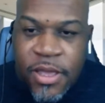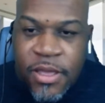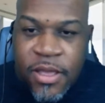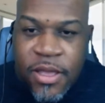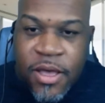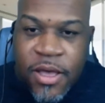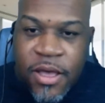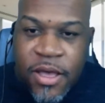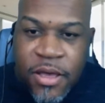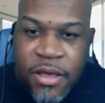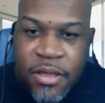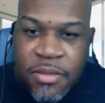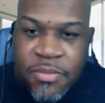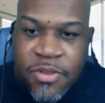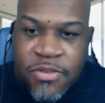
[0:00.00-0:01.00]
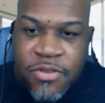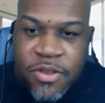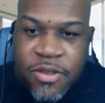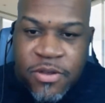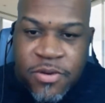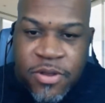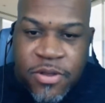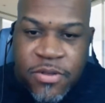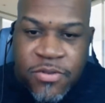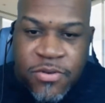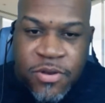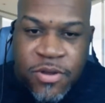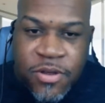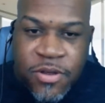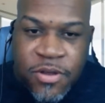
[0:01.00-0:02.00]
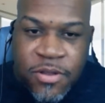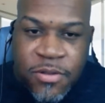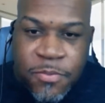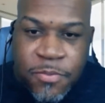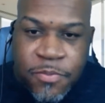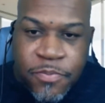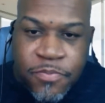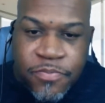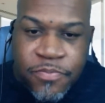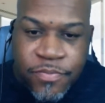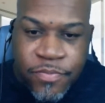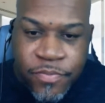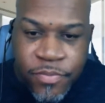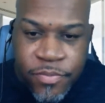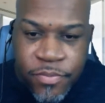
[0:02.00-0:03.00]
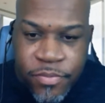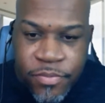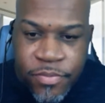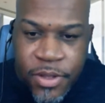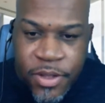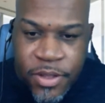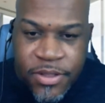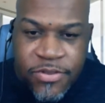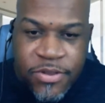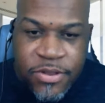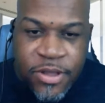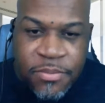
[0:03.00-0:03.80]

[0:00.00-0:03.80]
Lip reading: Let me see, green screen. Let's see.